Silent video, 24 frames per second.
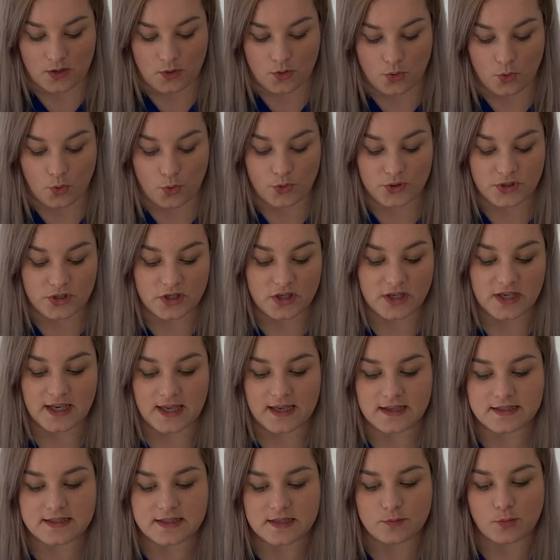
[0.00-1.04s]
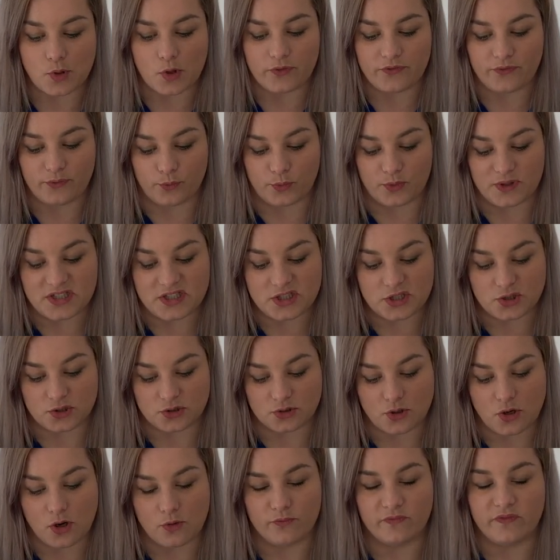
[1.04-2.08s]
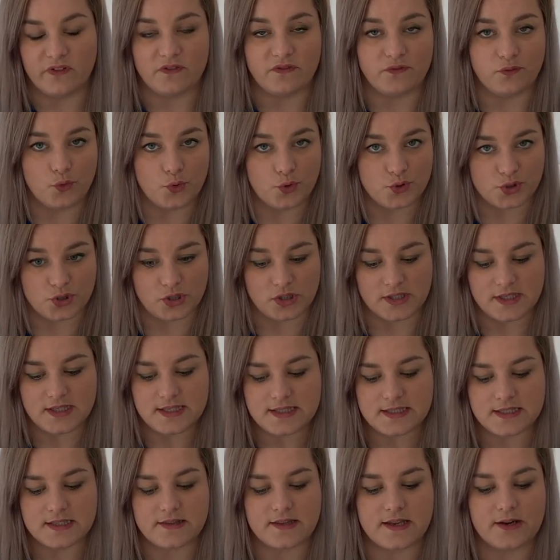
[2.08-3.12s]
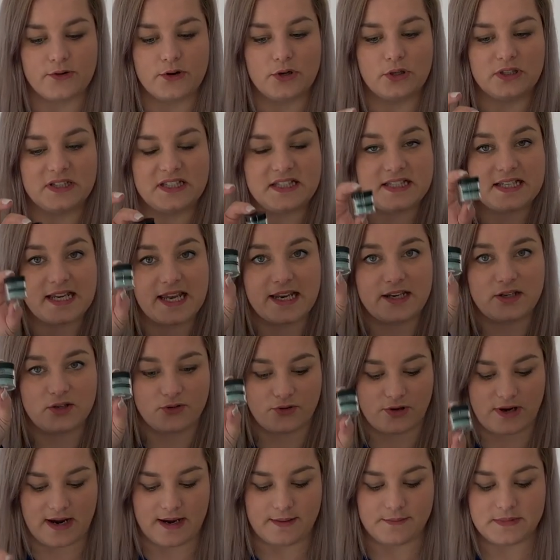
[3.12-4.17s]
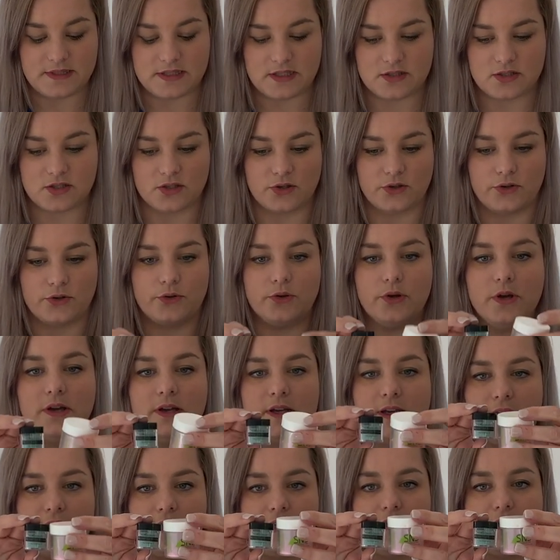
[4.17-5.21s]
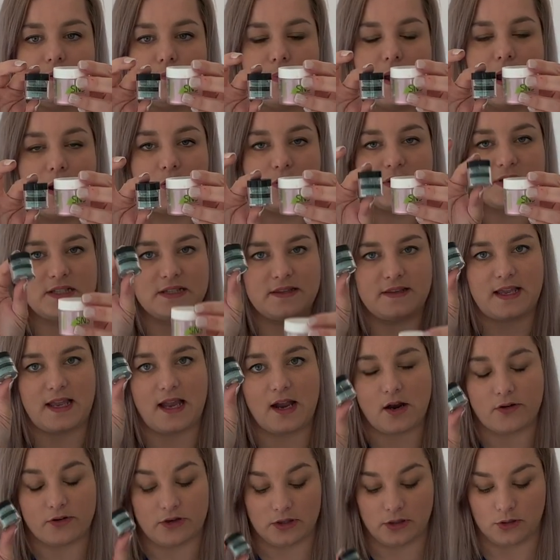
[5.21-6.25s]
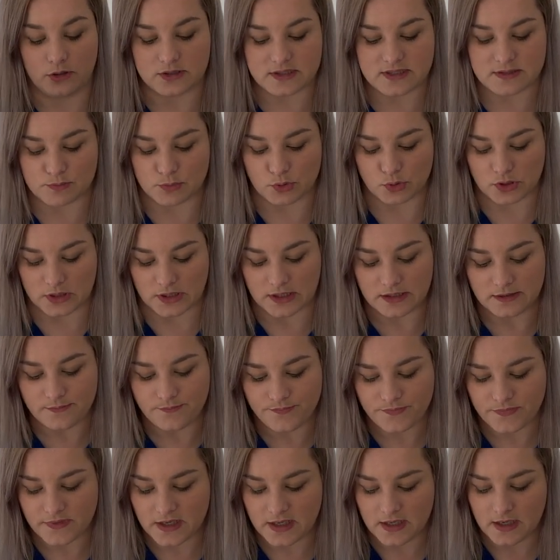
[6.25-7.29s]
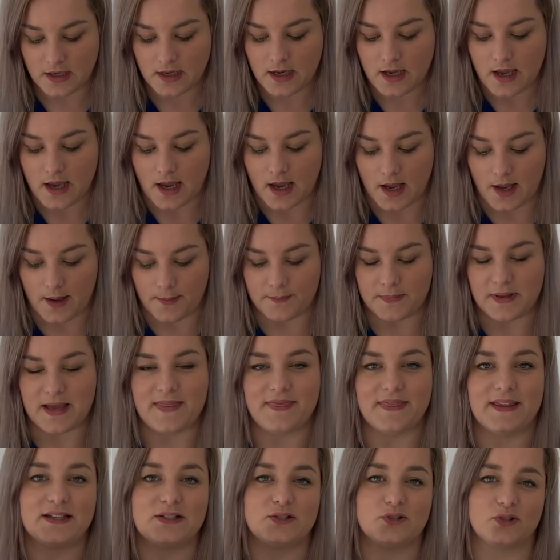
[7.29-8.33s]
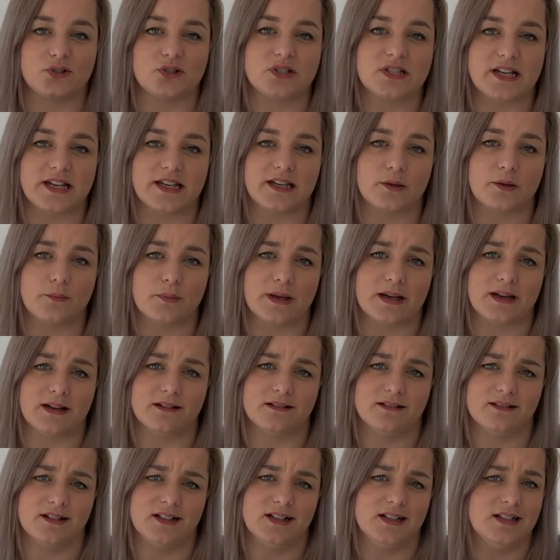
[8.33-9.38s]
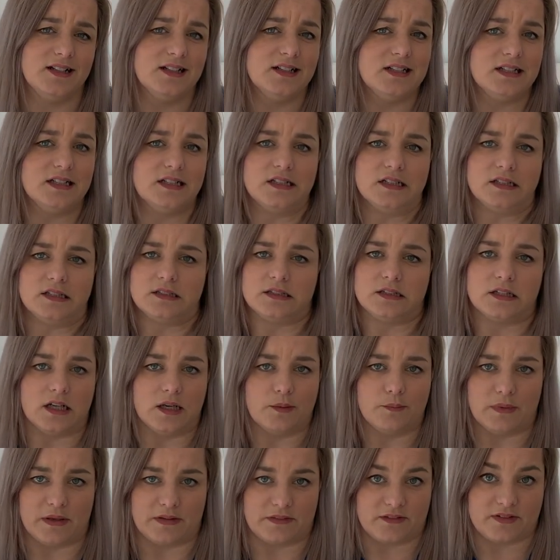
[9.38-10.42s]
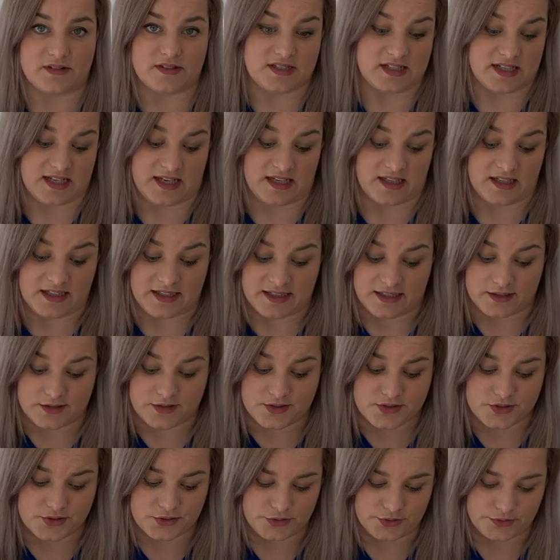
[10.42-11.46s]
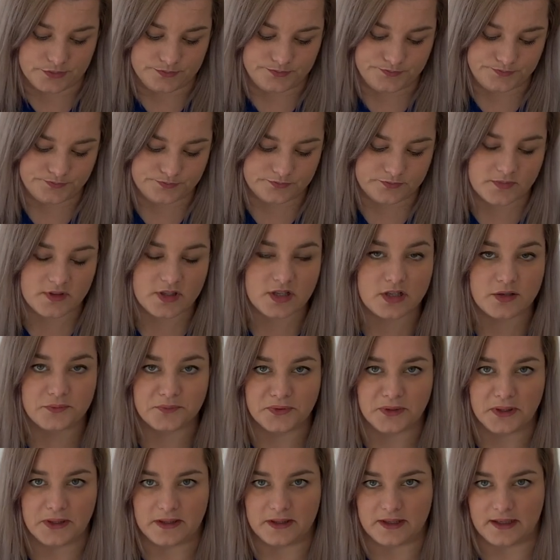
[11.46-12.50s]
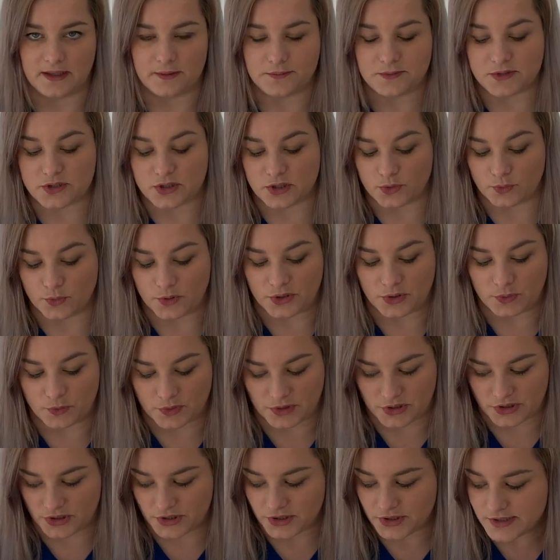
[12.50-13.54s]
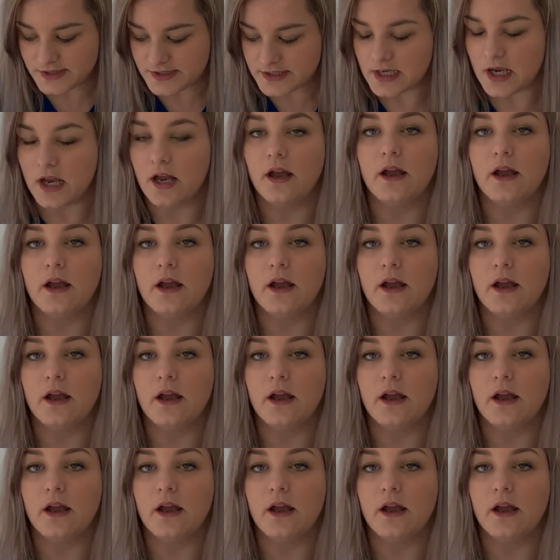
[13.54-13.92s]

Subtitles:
Or you can get some off wish.com for $4. They're only 10 grams, so in comparison they are a lot smaller. And they do take about a month to get here, so completely up to you what you want to use.